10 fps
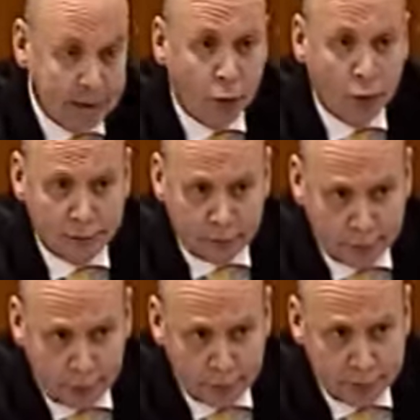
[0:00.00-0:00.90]
older
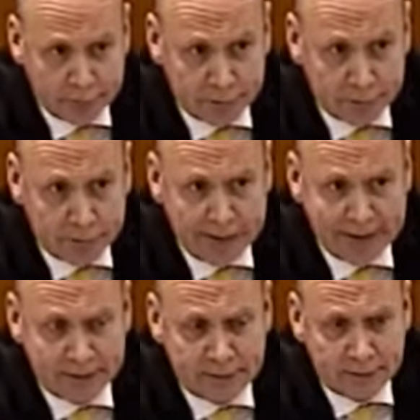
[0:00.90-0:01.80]
borrowings that were
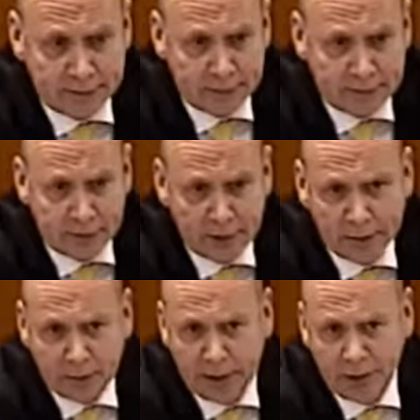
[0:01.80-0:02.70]
inherited from the
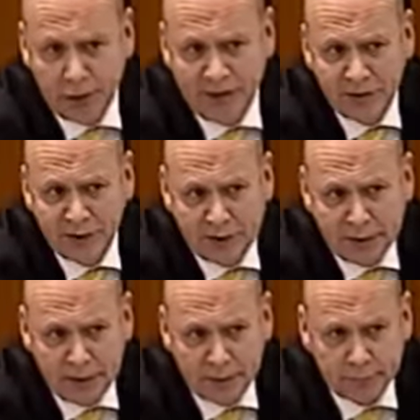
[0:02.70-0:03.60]
Strathclyde region
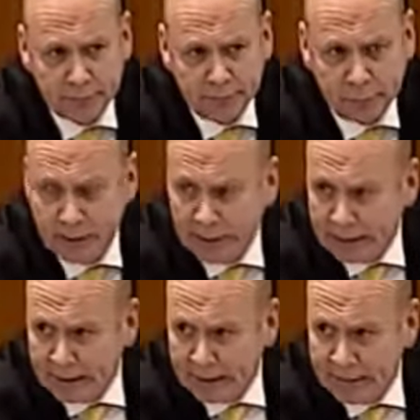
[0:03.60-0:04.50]
days of between 9
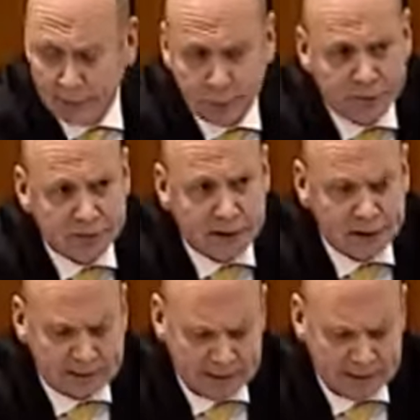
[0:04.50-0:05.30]
and 10%,